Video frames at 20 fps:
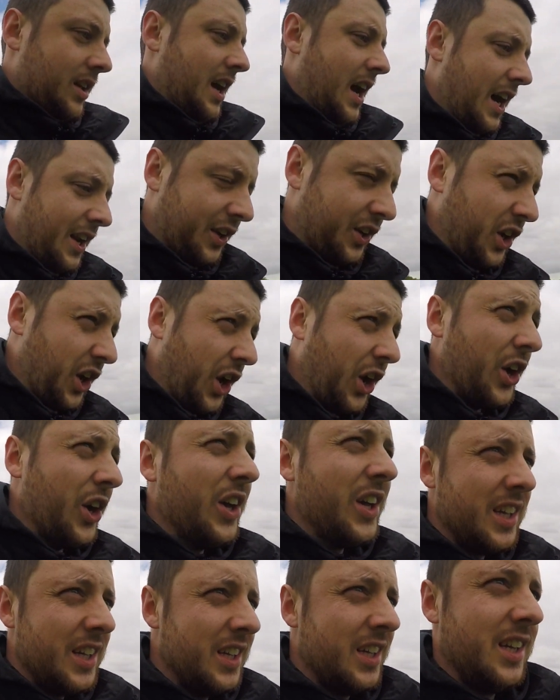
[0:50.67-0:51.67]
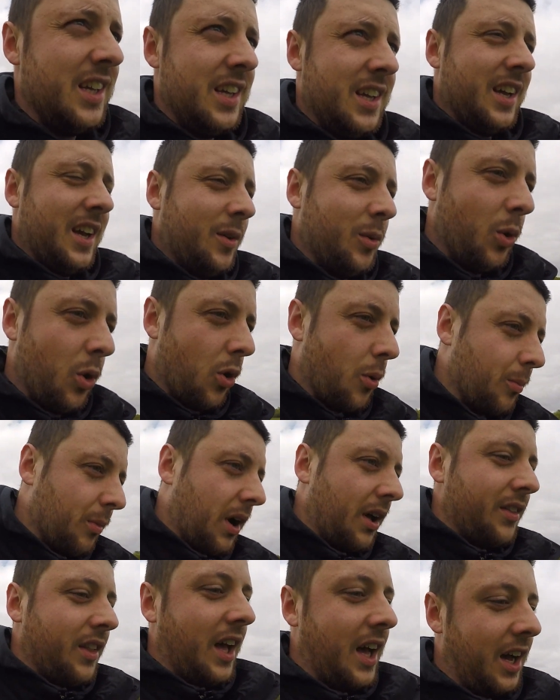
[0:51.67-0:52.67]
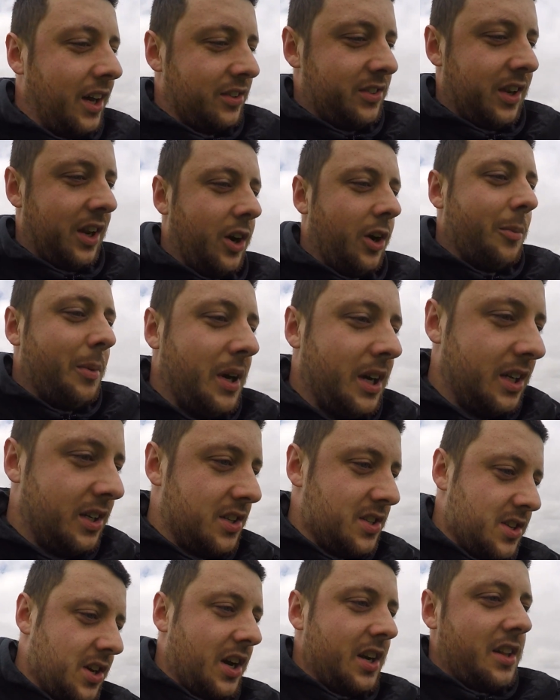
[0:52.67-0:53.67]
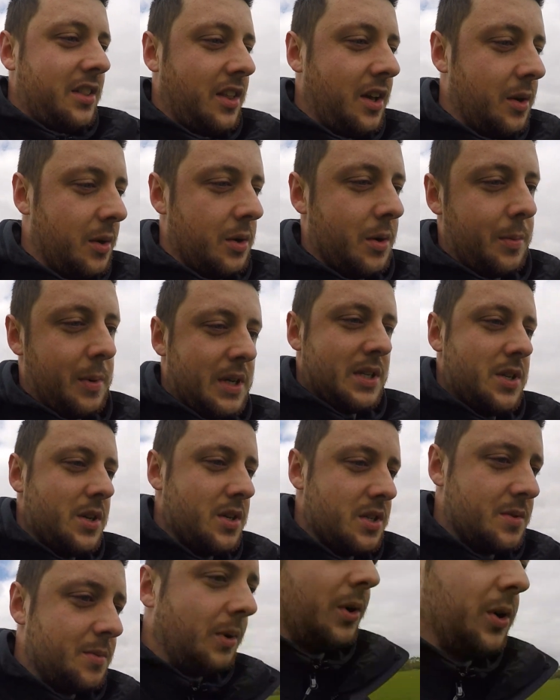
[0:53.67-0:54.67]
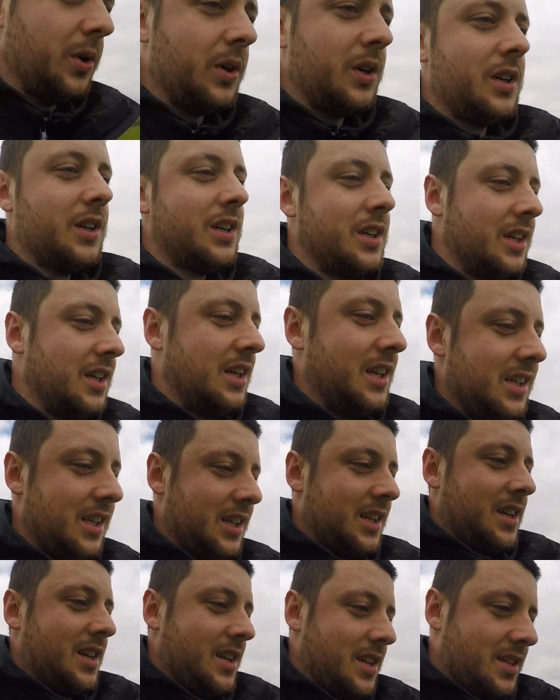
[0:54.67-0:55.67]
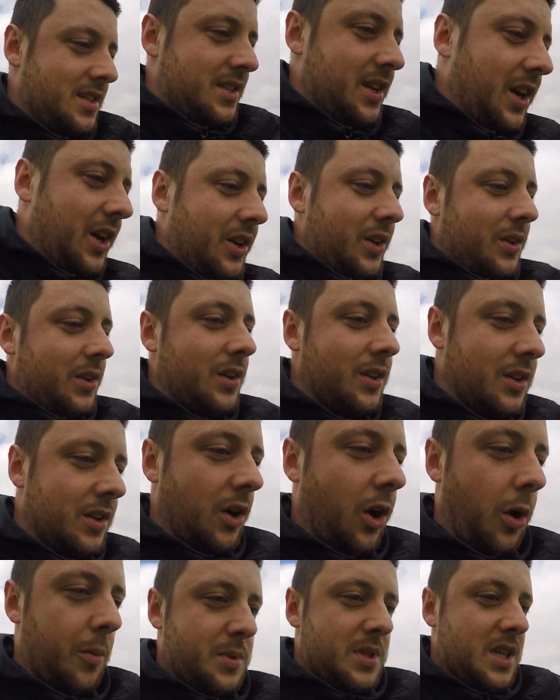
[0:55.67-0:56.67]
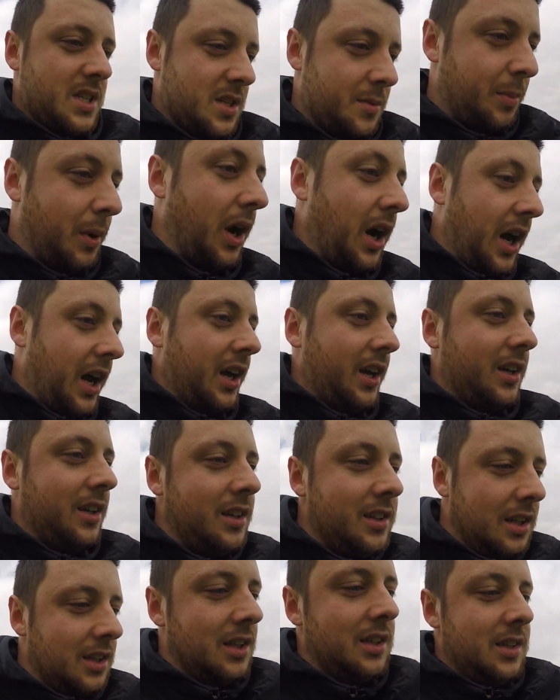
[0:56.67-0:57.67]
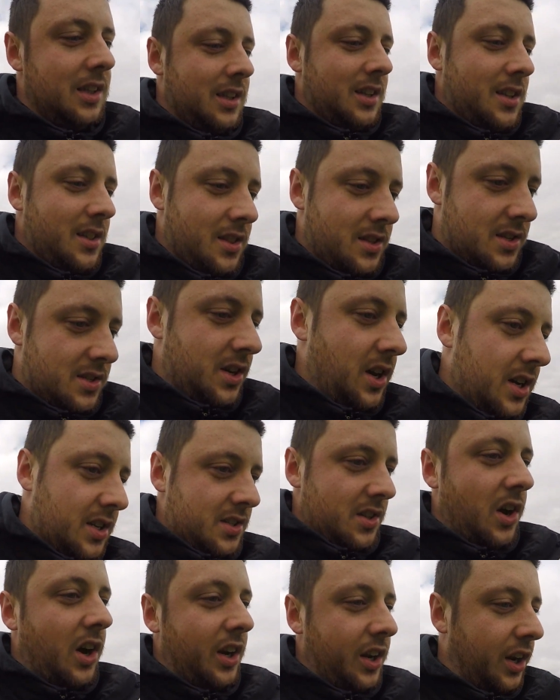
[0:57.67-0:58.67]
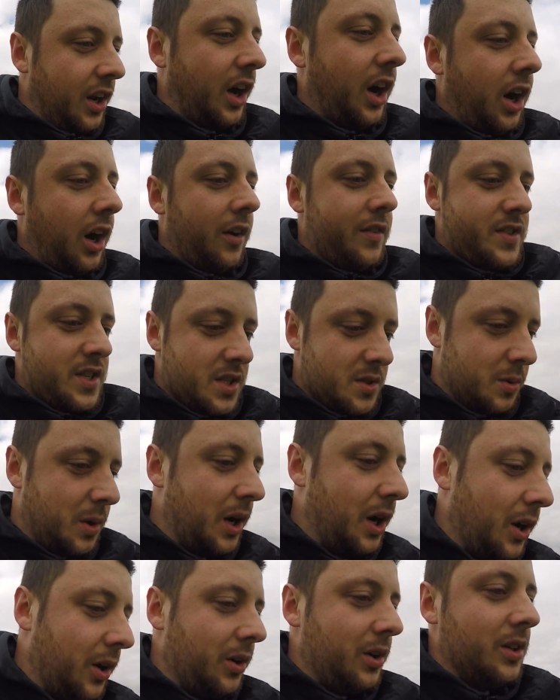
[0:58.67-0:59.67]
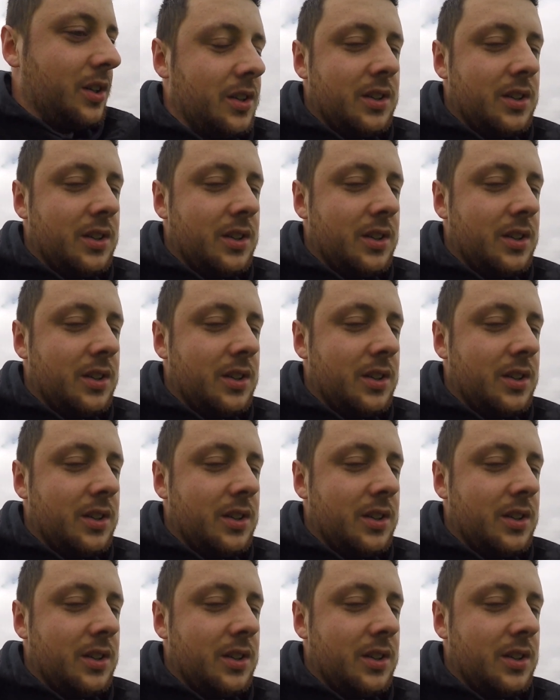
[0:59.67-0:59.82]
Had a go, wore them around the house a little bit and decided they were a bit too small. So opted to buy the size 9.5s as well.